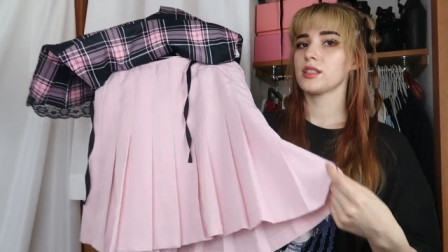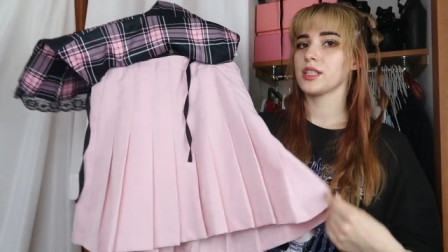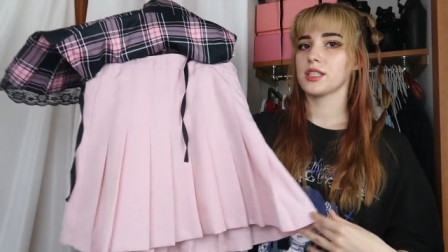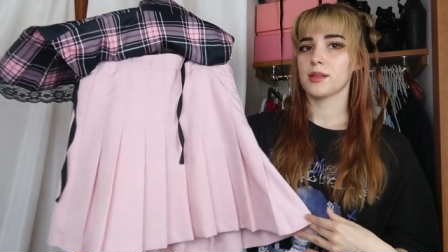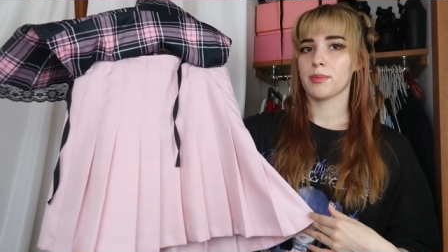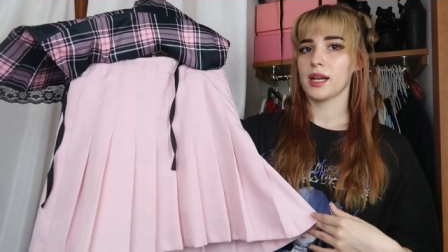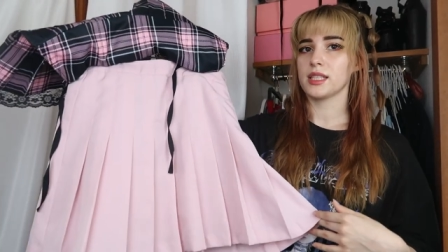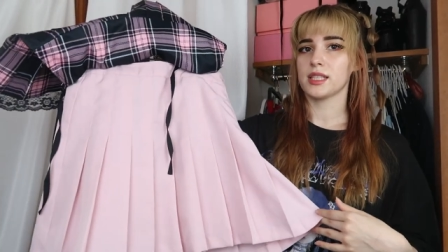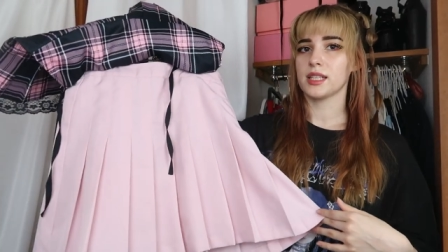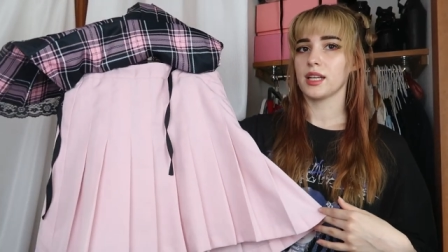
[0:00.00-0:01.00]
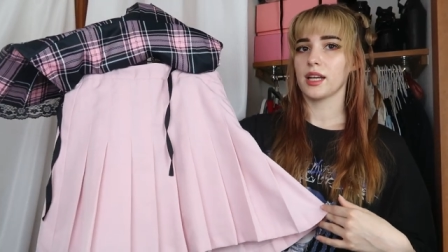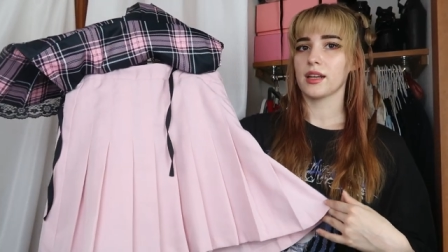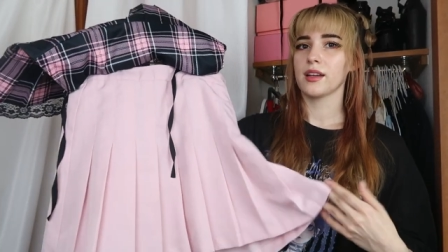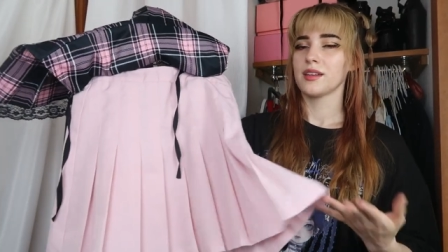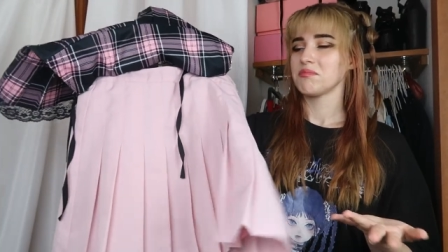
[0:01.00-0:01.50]
Just a basic
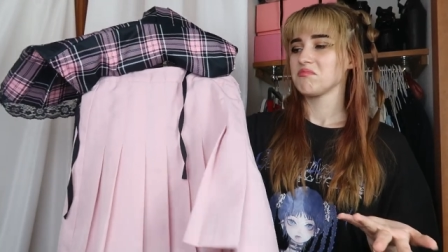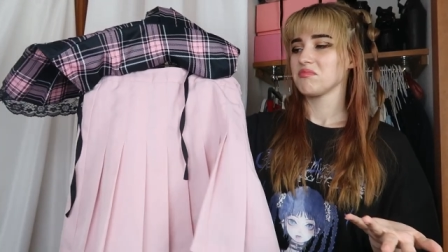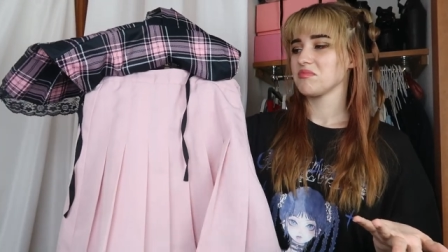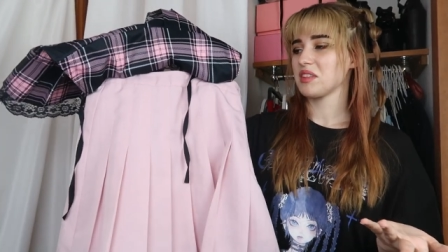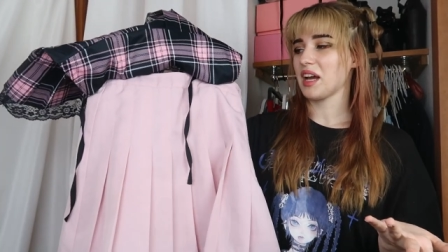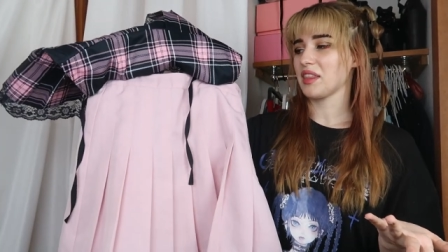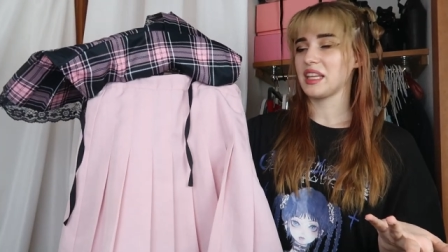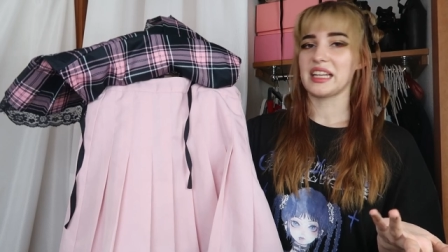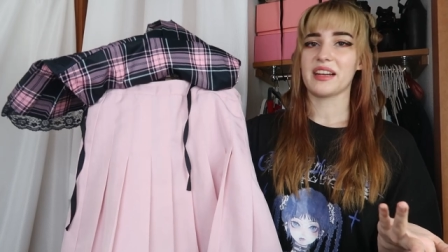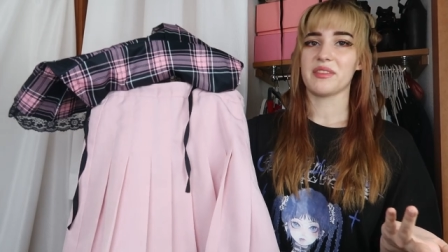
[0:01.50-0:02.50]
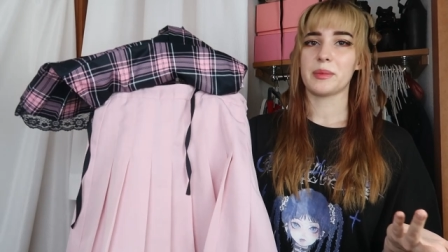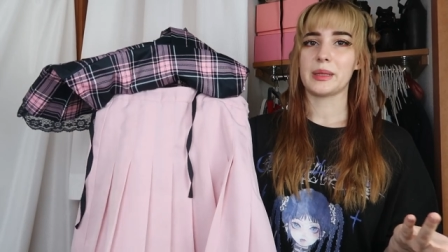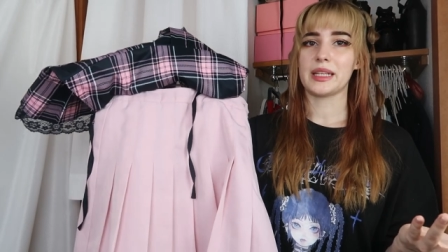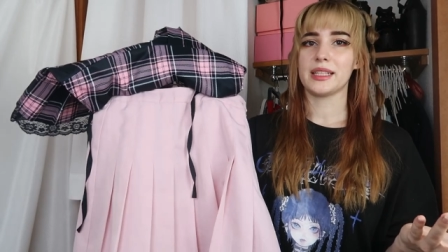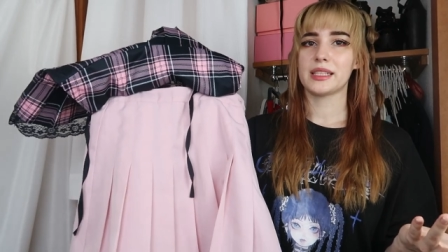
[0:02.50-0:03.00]
I think
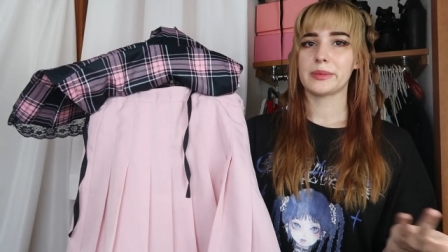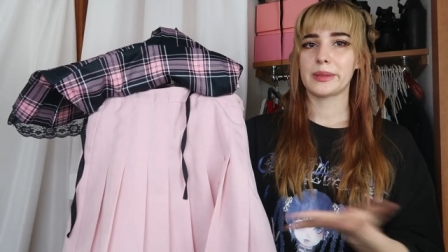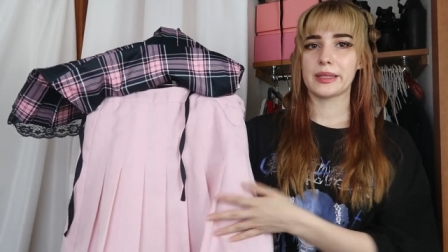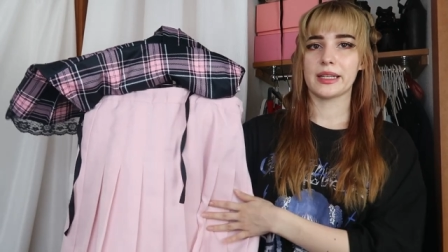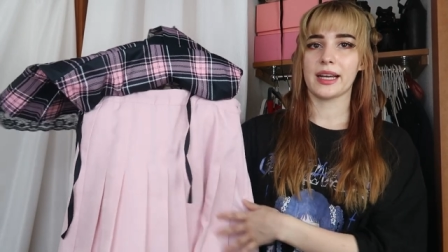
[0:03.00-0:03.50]
everybody needs one.